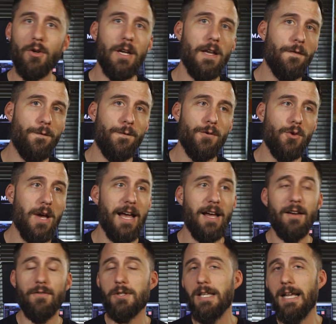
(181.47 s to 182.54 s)
if you
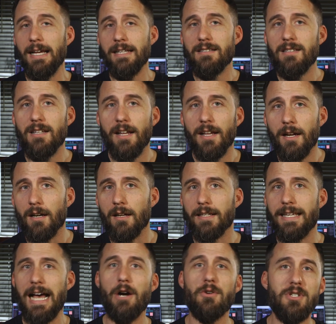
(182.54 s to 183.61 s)
have clients sitting on a
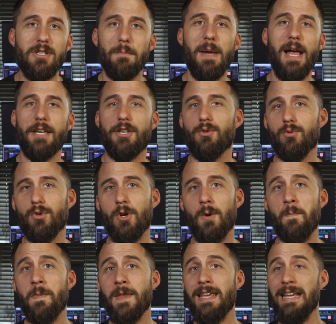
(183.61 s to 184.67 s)
couch in the back of your
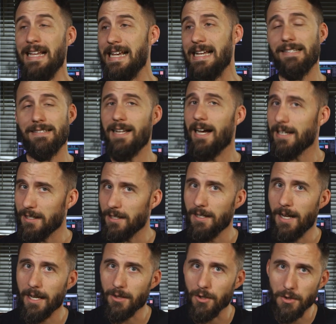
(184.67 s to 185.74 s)
room, it's not gonna
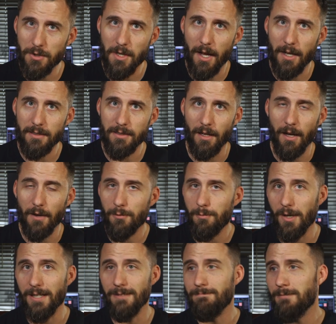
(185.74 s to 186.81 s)
knock their socks off.
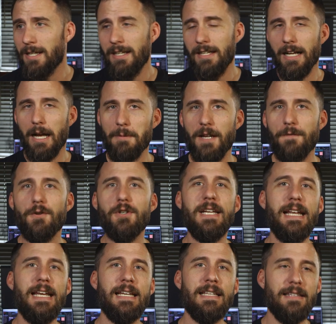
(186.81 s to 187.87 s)
But, I mean, if you're
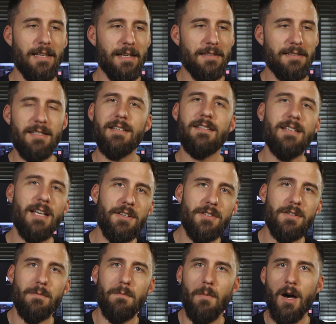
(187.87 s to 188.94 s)
getting a
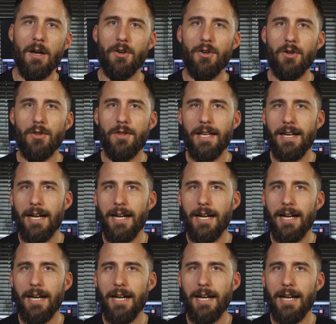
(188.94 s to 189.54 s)
6-inch monitor, then